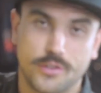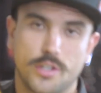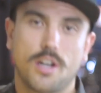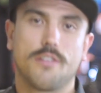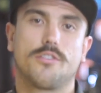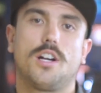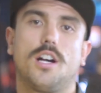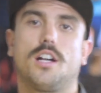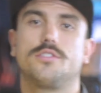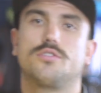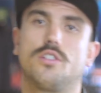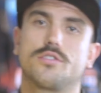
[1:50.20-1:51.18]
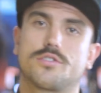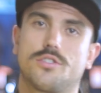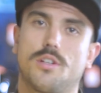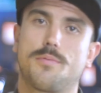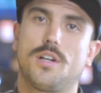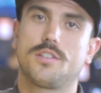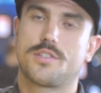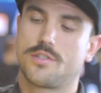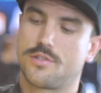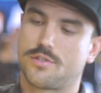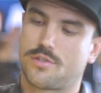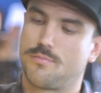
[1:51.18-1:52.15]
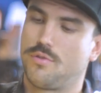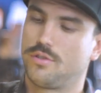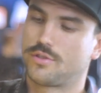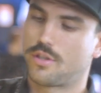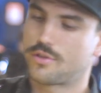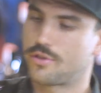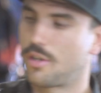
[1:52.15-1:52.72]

the Diver Dog Stopper. So this is a small dog